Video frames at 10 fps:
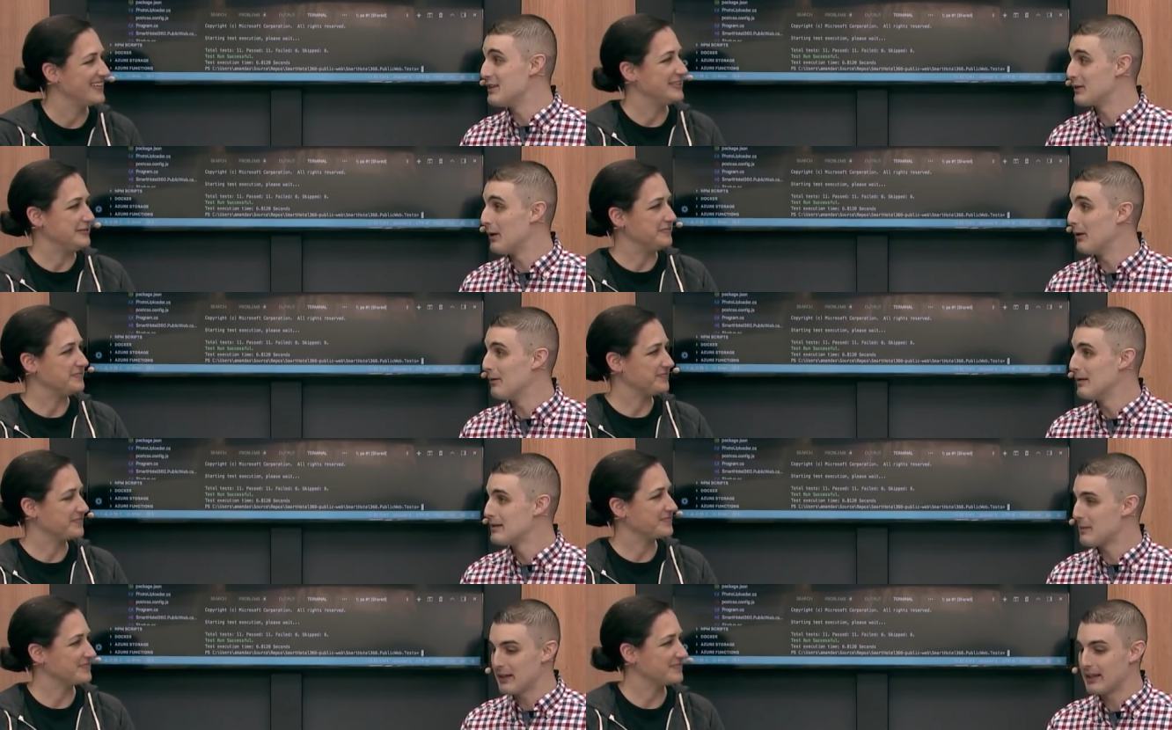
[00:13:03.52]
Speaker 1: so
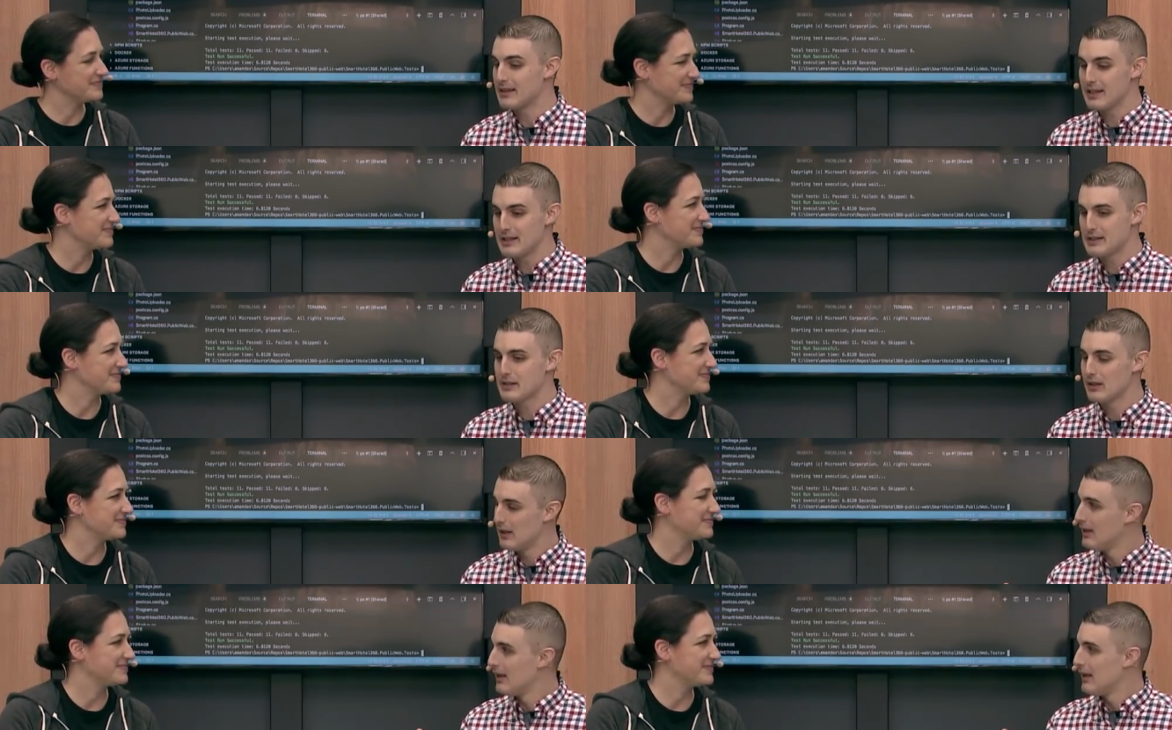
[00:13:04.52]
something like this,
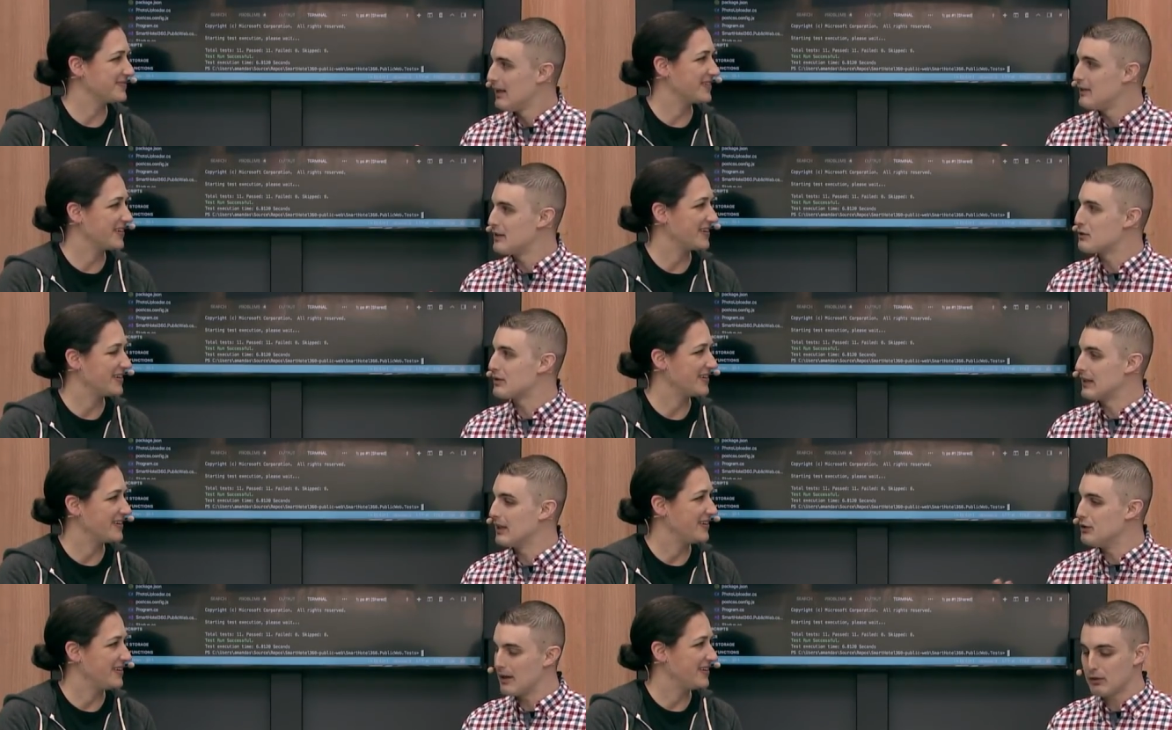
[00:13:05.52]
it's interesting that you have